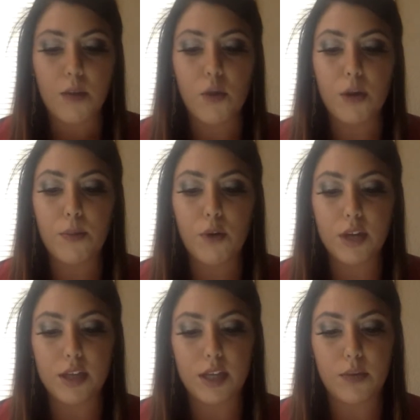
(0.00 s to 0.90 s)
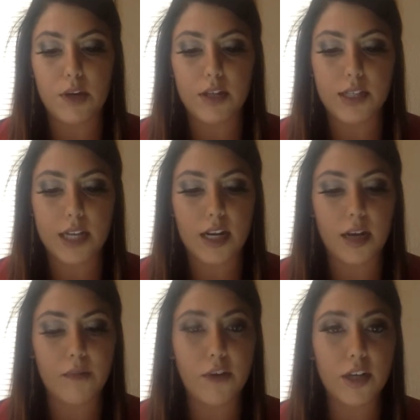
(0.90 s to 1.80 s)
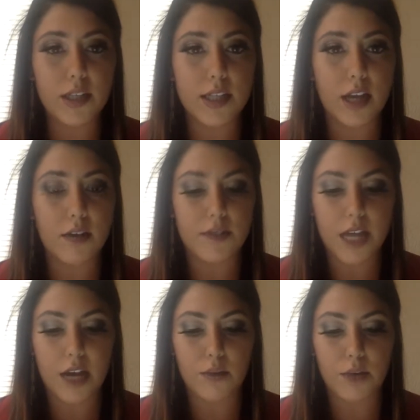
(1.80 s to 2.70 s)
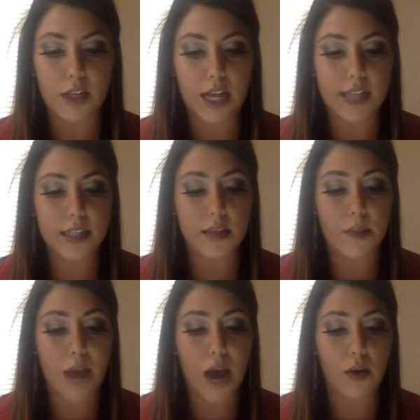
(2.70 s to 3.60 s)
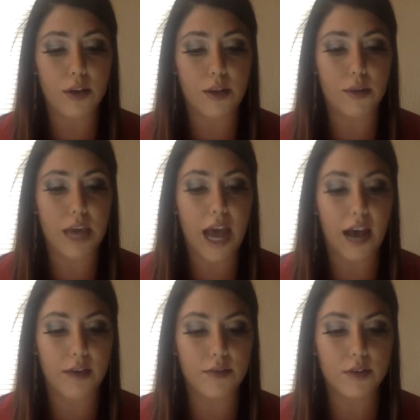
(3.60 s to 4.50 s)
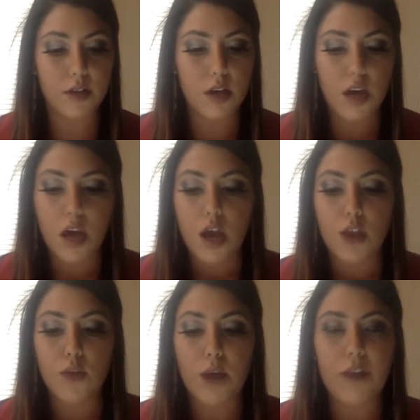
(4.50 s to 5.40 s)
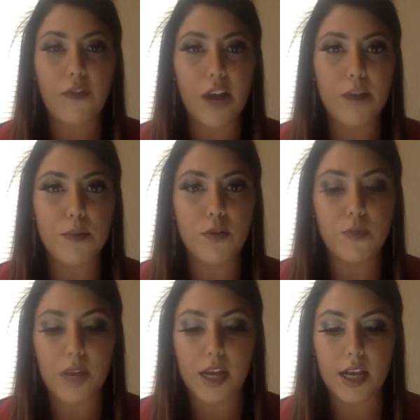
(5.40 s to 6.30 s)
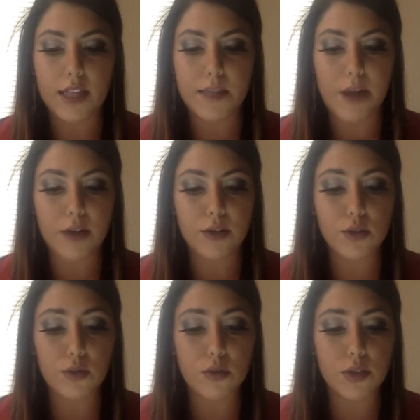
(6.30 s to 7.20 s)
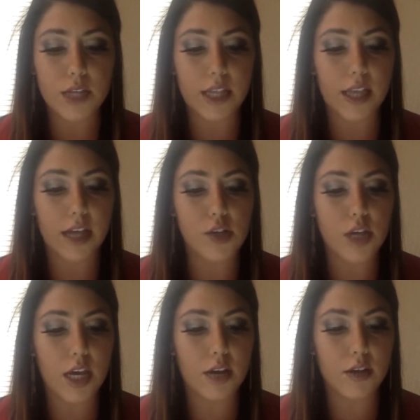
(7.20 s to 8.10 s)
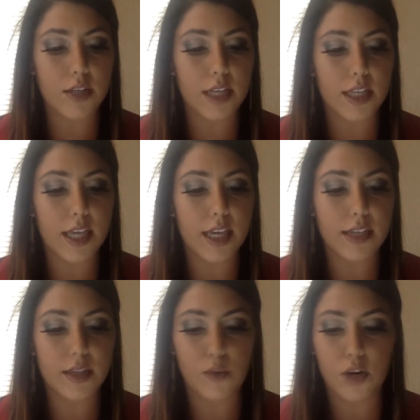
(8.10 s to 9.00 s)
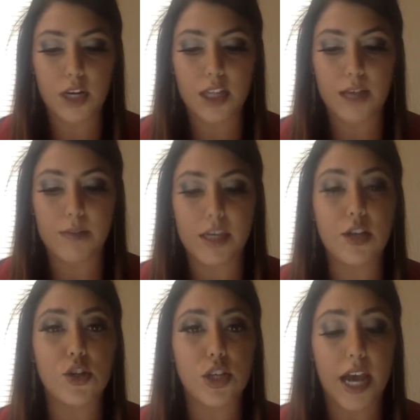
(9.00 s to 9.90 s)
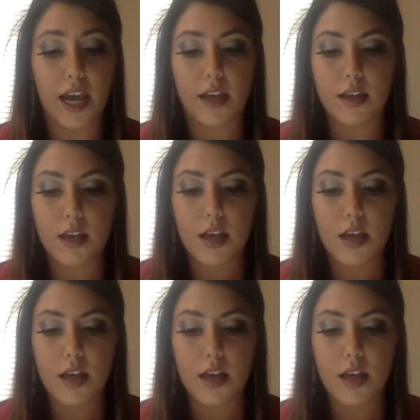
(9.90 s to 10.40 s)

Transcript: More importantly, we are standing up for ourselves and realizing the power that we have. The Red for Ed movement is about schools and the educators and the kids that work in them each day.